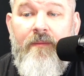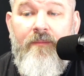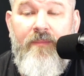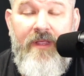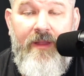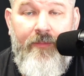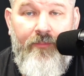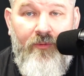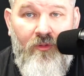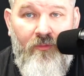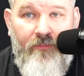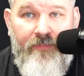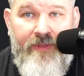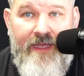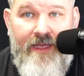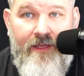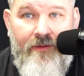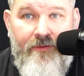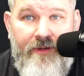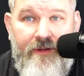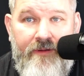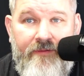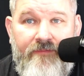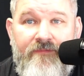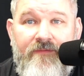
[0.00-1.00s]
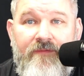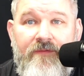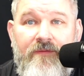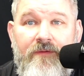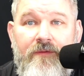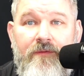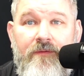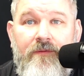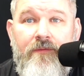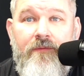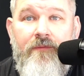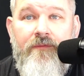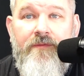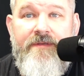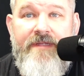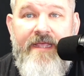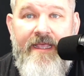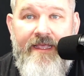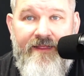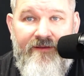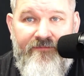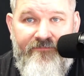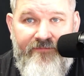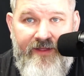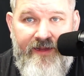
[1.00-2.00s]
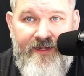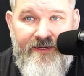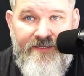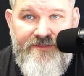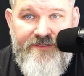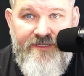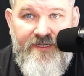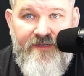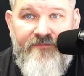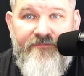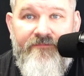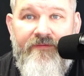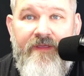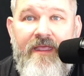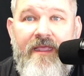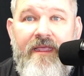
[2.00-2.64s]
people in power to take advantage of